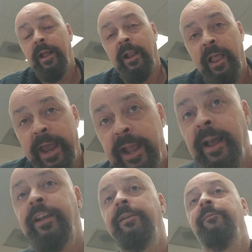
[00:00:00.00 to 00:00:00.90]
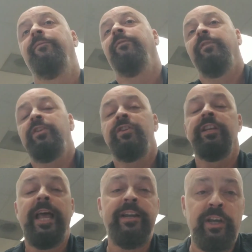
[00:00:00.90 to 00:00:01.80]
like a
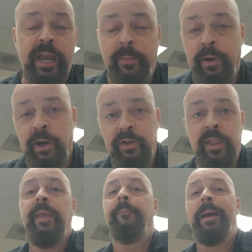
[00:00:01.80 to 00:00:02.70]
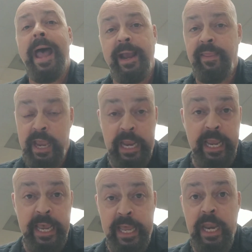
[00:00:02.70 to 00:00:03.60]
sledgehammer to the back of the
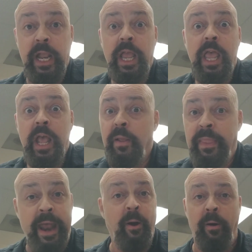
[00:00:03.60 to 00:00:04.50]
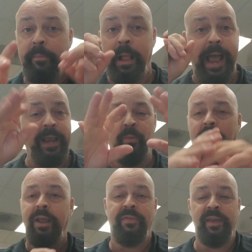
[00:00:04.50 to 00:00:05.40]
head. That whole black and
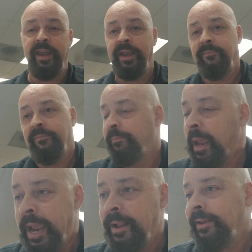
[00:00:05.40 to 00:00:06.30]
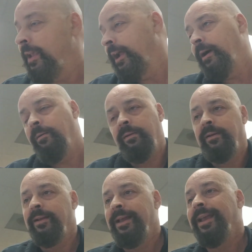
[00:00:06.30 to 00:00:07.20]
white thing, you know,
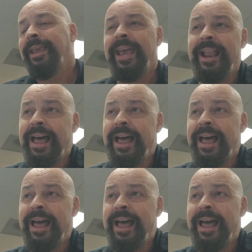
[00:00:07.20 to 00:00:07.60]
killer,